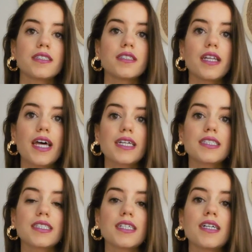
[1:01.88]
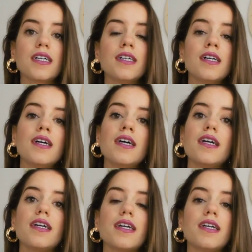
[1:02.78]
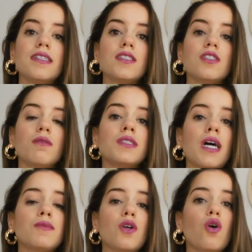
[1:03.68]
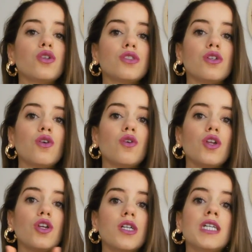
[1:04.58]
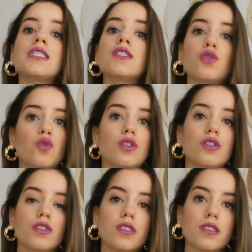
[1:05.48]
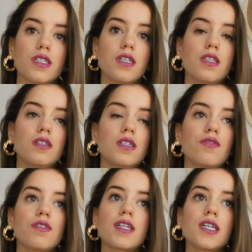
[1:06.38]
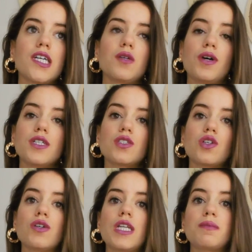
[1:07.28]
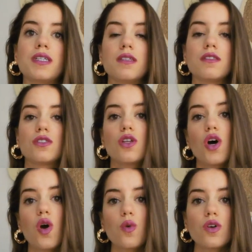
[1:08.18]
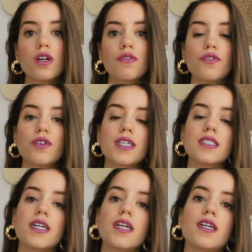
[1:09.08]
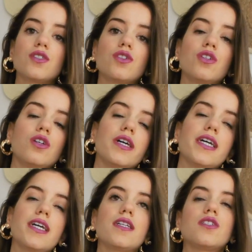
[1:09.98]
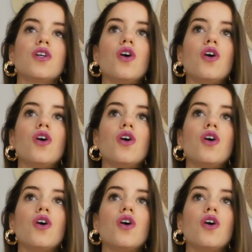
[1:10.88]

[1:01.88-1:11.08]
dyslexia, and sometimes also learning disorders. Either if the kid was going a bit slower for his age or her age,